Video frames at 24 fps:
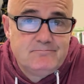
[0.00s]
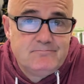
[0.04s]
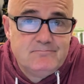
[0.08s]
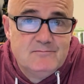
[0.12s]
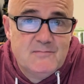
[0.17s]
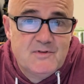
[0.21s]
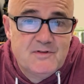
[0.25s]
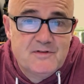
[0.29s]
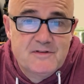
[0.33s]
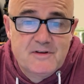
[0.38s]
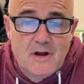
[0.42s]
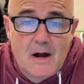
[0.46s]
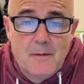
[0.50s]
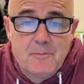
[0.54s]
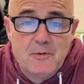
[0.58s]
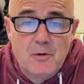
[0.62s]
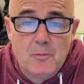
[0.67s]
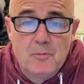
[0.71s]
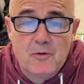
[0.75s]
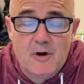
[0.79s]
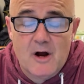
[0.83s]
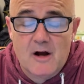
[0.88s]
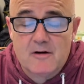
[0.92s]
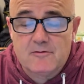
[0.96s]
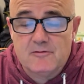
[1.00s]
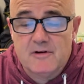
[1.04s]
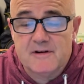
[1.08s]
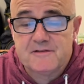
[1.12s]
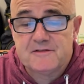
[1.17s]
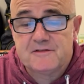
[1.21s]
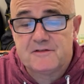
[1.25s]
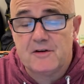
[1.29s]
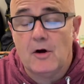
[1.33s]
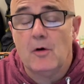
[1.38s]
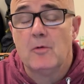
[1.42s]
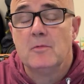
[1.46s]
stop your progress.
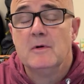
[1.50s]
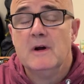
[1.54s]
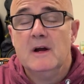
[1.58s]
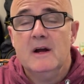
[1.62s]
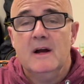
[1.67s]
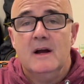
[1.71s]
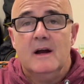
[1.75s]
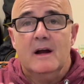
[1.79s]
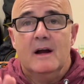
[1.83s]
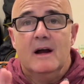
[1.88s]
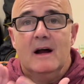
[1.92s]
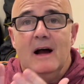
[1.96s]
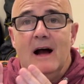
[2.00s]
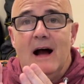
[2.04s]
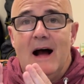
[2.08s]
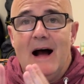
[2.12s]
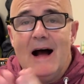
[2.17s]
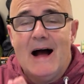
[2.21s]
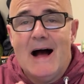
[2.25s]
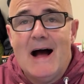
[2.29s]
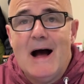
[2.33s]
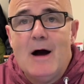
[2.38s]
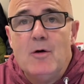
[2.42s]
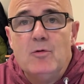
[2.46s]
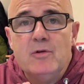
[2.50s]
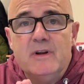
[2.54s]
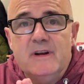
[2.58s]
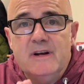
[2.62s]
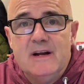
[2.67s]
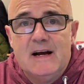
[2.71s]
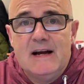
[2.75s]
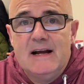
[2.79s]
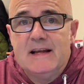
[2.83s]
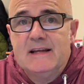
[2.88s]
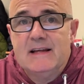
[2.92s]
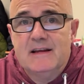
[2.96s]
So how did
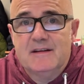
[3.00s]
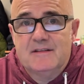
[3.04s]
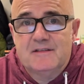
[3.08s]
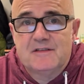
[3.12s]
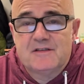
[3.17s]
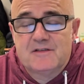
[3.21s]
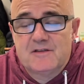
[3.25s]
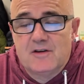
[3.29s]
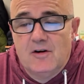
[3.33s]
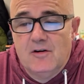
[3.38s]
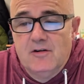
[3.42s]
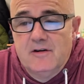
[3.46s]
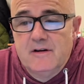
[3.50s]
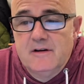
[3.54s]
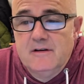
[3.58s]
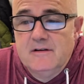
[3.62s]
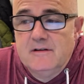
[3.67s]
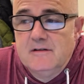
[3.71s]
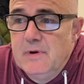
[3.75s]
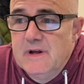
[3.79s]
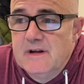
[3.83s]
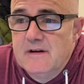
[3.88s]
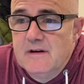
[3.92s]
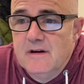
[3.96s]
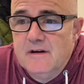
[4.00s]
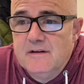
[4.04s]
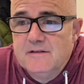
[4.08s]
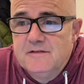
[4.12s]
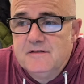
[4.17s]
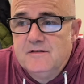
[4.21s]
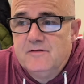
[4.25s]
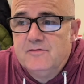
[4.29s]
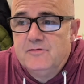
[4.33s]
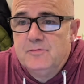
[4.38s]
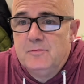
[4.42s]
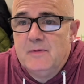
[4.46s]
I get started? Because
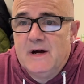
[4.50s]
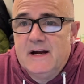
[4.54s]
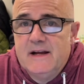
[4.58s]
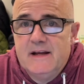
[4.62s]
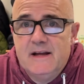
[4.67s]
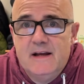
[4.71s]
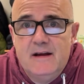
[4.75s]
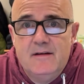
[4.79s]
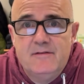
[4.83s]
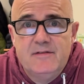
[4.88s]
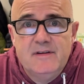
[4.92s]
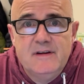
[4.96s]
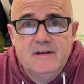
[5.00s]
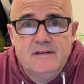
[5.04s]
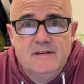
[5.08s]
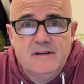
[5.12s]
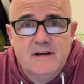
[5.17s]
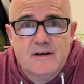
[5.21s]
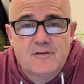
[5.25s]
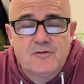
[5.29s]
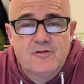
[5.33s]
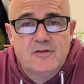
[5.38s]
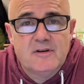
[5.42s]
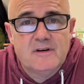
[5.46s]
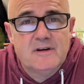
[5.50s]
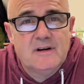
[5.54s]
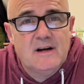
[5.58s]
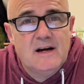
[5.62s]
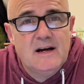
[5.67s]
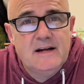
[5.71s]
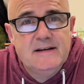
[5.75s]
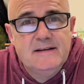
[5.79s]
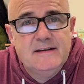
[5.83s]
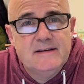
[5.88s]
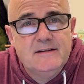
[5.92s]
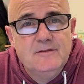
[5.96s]
of my heavy addiction,
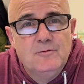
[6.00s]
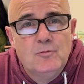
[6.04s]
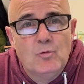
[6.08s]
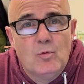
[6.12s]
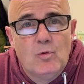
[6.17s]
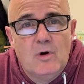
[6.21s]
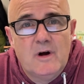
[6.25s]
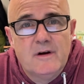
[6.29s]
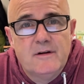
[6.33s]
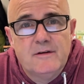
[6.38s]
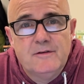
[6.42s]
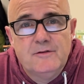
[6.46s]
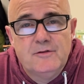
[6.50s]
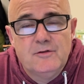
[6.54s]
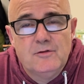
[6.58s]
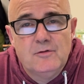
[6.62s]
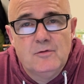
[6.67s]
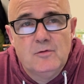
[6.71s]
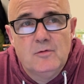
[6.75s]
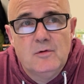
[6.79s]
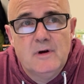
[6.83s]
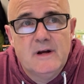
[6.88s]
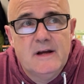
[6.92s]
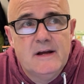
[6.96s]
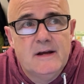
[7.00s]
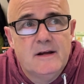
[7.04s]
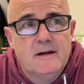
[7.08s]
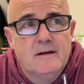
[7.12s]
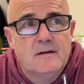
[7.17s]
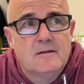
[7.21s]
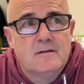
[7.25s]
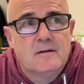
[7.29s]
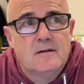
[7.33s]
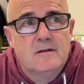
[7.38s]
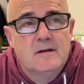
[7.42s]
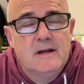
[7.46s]
I didn't want to do
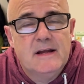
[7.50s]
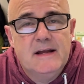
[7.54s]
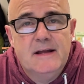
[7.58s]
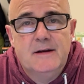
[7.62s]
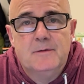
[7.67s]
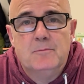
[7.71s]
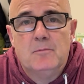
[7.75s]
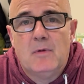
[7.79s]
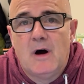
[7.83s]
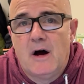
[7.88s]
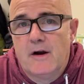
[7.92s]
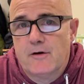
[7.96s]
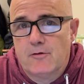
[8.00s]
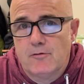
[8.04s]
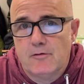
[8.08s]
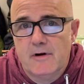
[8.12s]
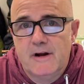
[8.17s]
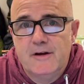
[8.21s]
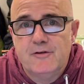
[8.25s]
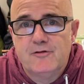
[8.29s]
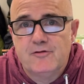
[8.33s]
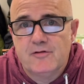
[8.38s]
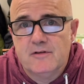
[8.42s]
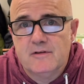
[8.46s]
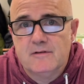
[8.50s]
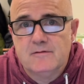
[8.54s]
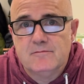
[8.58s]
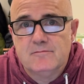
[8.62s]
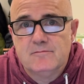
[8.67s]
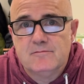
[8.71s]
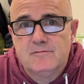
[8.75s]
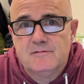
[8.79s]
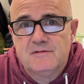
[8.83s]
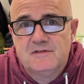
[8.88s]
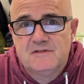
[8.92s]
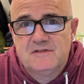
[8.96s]
a in
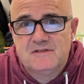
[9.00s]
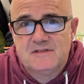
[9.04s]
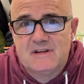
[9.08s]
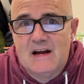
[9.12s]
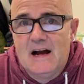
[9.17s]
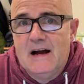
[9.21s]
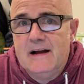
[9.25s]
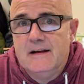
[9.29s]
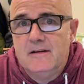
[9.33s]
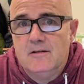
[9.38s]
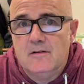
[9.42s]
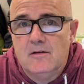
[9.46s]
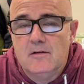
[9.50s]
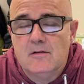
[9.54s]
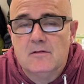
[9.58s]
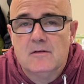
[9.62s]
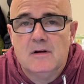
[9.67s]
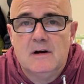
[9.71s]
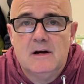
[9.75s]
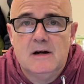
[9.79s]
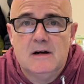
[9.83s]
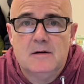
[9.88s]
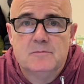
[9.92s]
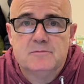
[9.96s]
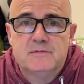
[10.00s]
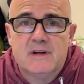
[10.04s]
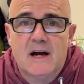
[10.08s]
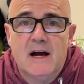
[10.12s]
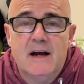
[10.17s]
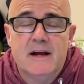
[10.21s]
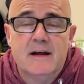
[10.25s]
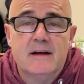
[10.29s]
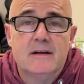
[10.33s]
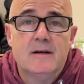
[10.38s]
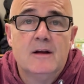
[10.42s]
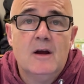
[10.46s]
moderation style
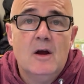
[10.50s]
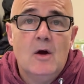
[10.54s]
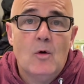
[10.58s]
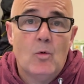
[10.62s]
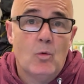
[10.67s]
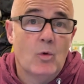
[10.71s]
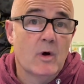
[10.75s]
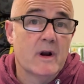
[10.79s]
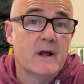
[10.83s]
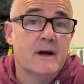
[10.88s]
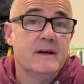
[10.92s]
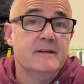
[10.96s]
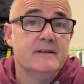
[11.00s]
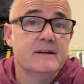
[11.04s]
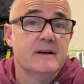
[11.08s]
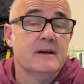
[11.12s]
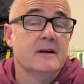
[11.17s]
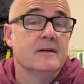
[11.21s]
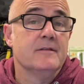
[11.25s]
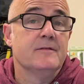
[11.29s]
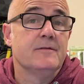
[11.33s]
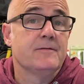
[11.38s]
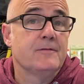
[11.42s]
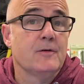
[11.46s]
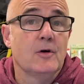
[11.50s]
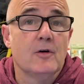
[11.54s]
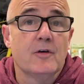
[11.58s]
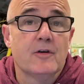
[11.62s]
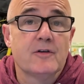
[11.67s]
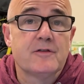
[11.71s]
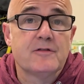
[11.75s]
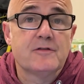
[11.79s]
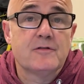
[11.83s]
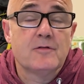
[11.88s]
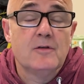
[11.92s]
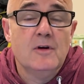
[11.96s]
diet. What I did
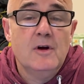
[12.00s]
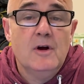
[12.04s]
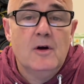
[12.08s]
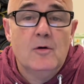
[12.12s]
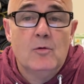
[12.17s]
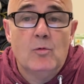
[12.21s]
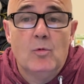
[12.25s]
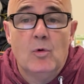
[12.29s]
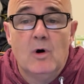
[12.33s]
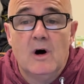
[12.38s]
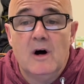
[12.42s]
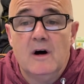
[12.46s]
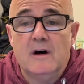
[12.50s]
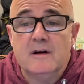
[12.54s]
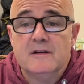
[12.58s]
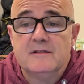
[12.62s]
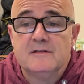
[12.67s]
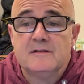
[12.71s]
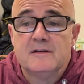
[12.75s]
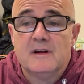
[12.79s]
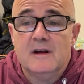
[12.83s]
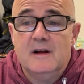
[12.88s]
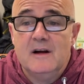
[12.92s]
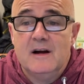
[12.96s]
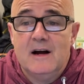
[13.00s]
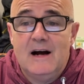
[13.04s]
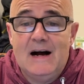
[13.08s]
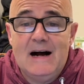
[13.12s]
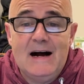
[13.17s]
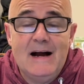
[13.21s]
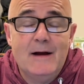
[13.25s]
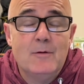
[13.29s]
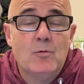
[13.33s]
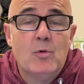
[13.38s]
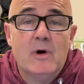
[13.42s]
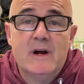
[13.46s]
first was
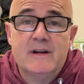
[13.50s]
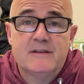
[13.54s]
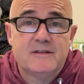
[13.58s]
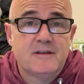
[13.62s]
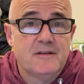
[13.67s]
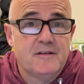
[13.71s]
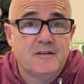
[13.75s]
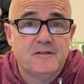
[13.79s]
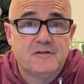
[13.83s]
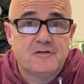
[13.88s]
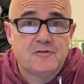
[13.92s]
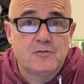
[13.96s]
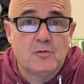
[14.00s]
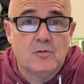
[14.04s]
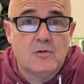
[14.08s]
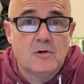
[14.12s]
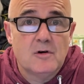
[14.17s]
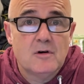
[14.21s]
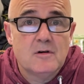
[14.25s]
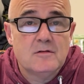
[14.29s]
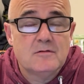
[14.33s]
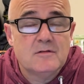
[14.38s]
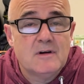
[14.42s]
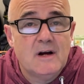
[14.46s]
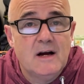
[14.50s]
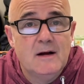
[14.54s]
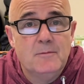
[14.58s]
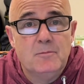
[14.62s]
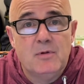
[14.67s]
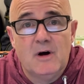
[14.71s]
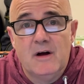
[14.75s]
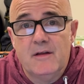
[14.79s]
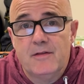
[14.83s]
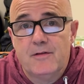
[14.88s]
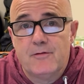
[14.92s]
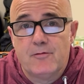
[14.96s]
I went to the store. I
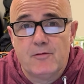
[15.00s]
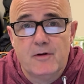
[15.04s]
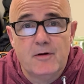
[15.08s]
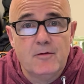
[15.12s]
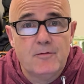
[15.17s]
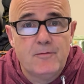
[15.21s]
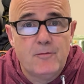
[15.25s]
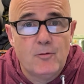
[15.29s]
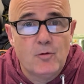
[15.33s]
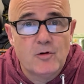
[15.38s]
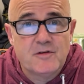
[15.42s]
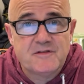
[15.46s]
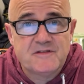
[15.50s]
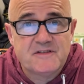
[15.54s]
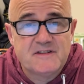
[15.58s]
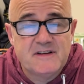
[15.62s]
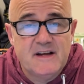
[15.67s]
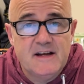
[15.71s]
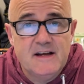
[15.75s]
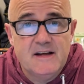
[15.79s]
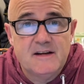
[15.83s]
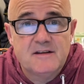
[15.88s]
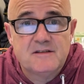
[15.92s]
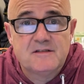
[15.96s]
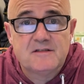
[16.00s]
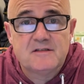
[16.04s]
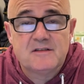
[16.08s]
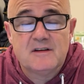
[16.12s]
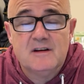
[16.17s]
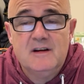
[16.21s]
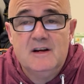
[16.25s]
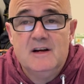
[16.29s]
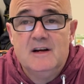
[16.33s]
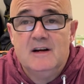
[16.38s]
bought 3 or 4 steaks.